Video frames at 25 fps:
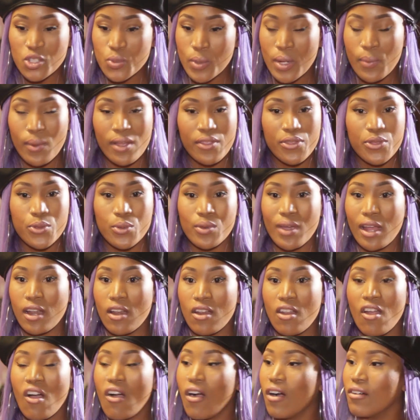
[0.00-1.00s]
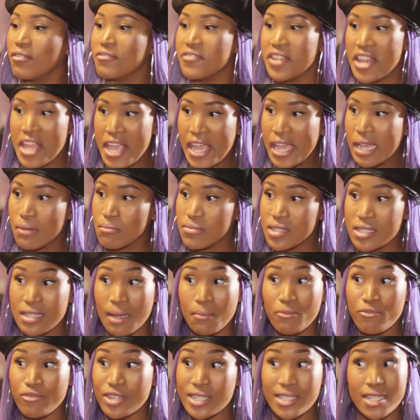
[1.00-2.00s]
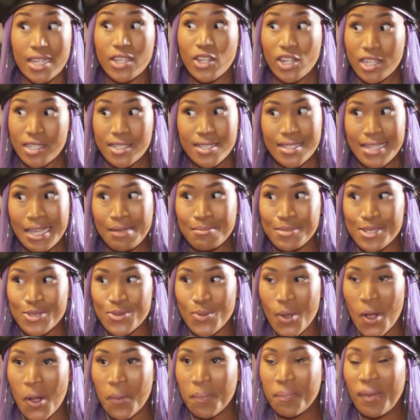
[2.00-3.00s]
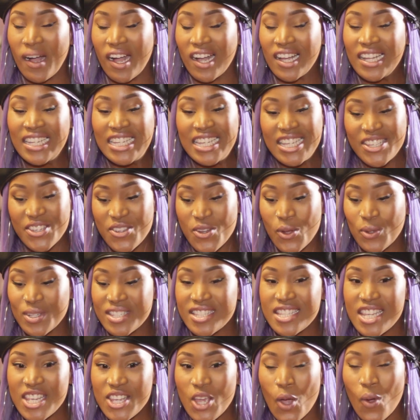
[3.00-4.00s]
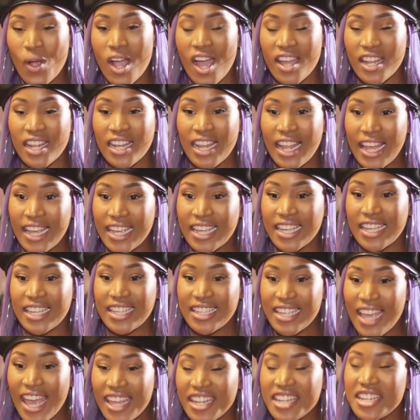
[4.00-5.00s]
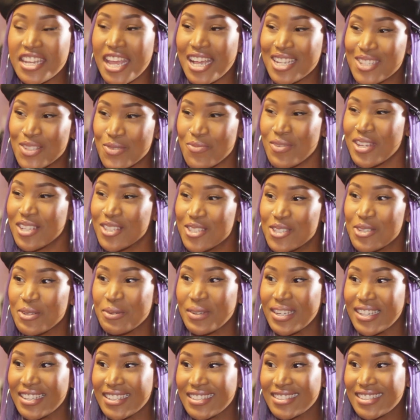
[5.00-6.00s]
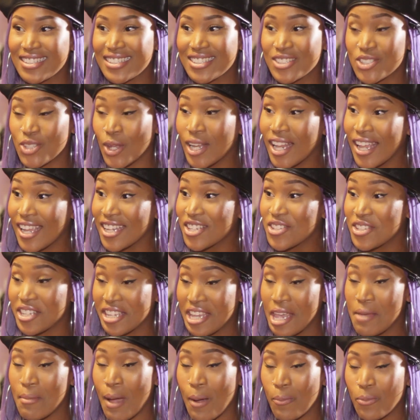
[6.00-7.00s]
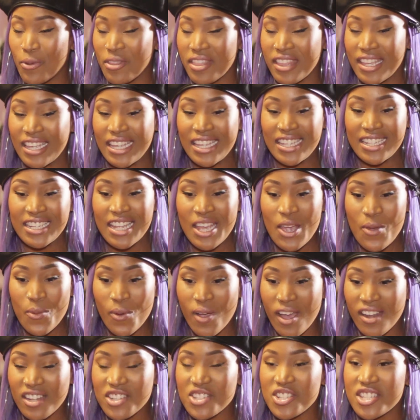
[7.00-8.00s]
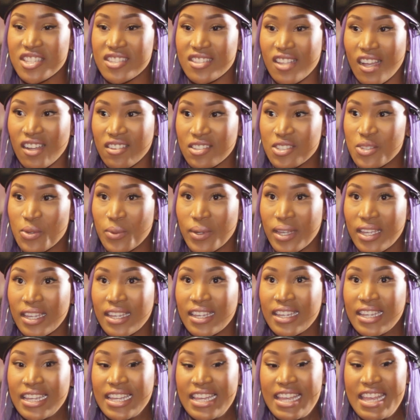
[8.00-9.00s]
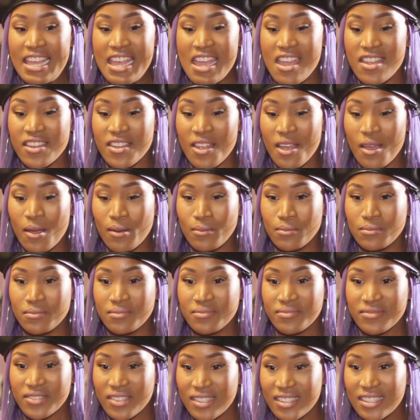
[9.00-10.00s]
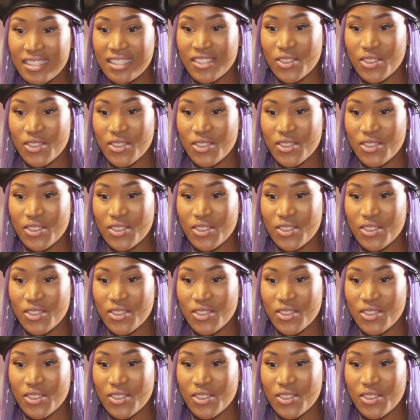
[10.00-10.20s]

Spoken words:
Gosh, we went through a lot of names, some ridiculous names as well, but you know, CEO kind of like, it had a nice ring to it. Solia actually came up with it and kind of just stuck to it. And